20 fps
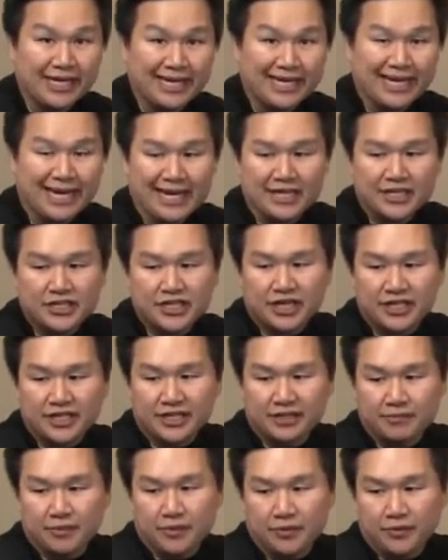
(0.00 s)
in
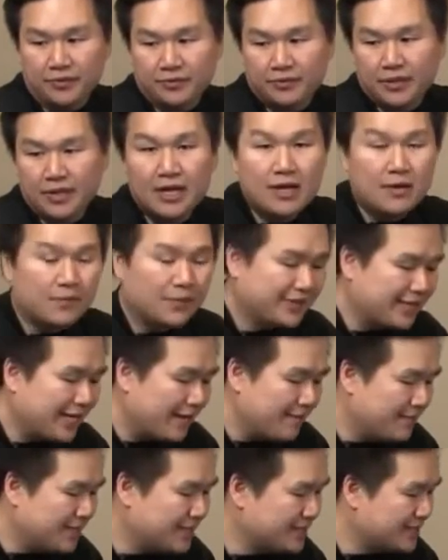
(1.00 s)
HID mode. What
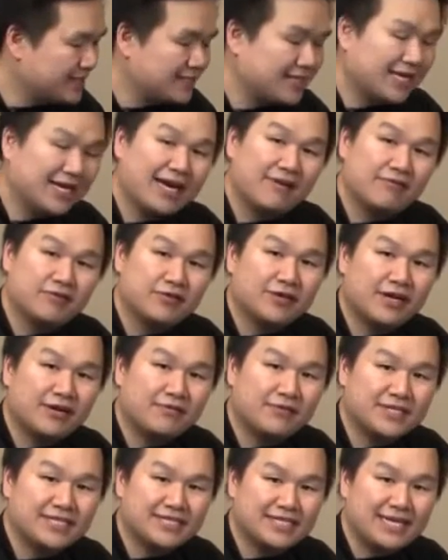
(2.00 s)
that means is that after
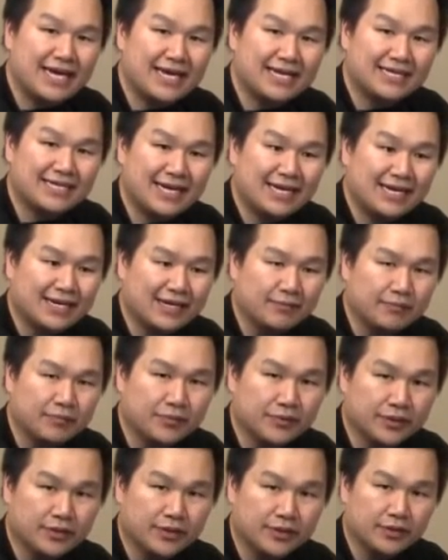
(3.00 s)
every scan data input,